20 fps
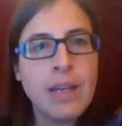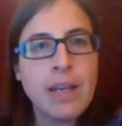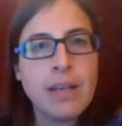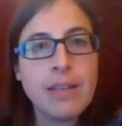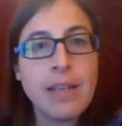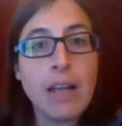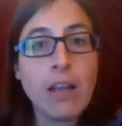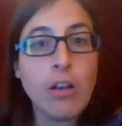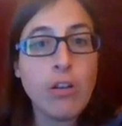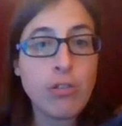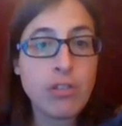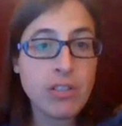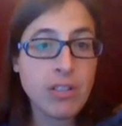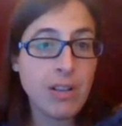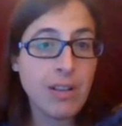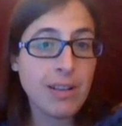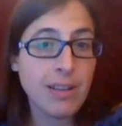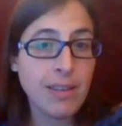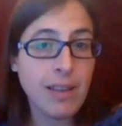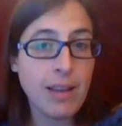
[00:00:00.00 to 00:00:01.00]
and that looks
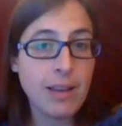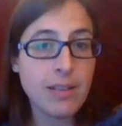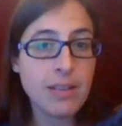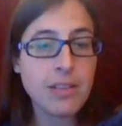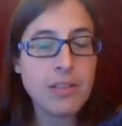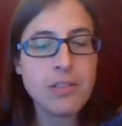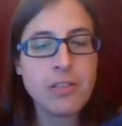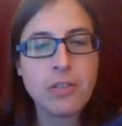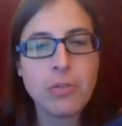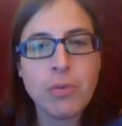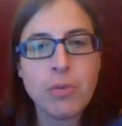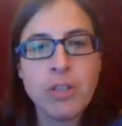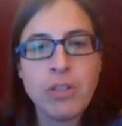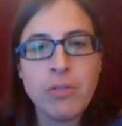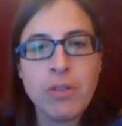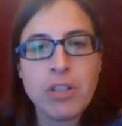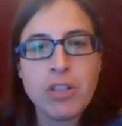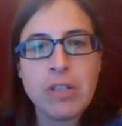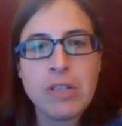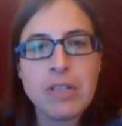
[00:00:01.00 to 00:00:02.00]
like that. So when you
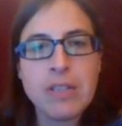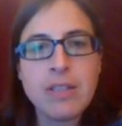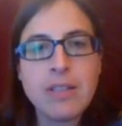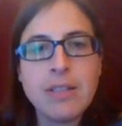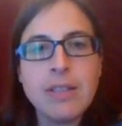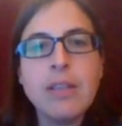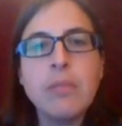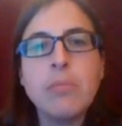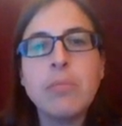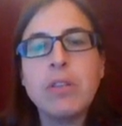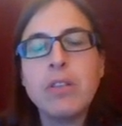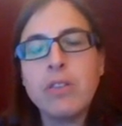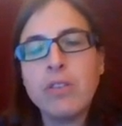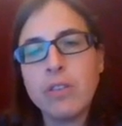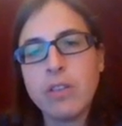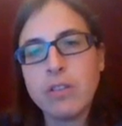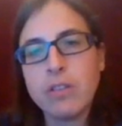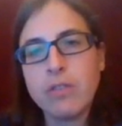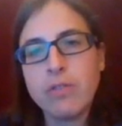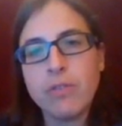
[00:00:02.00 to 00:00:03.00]
actually steam into
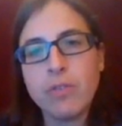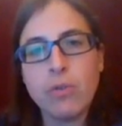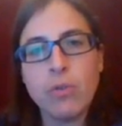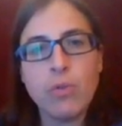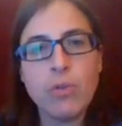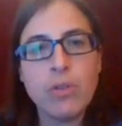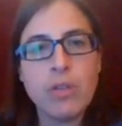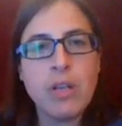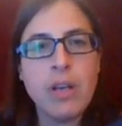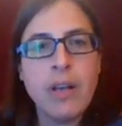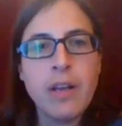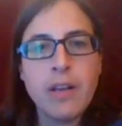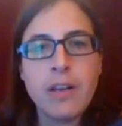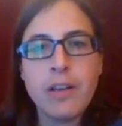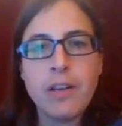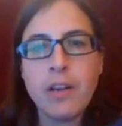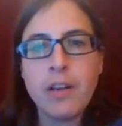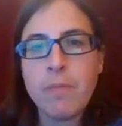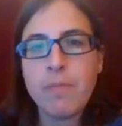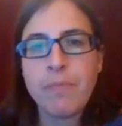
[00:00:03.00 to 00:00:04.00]
this fjord,
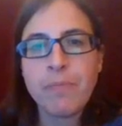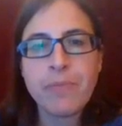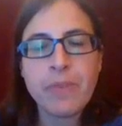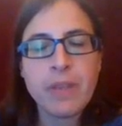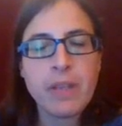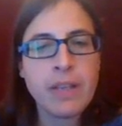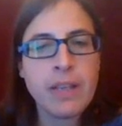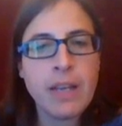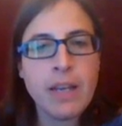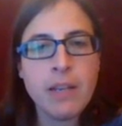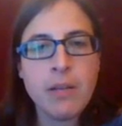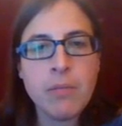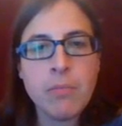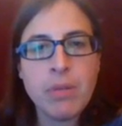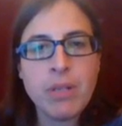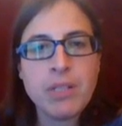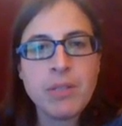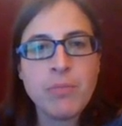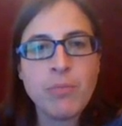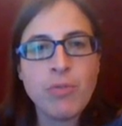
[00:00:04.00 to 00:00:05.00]
again,
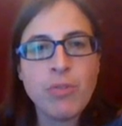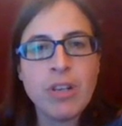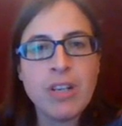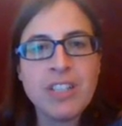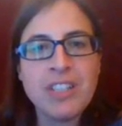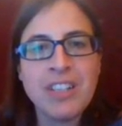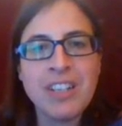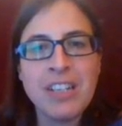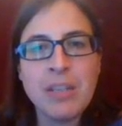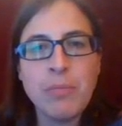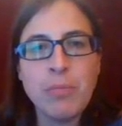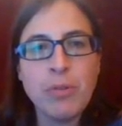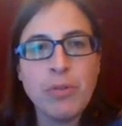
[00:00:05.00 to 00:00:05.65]
mesmerizingly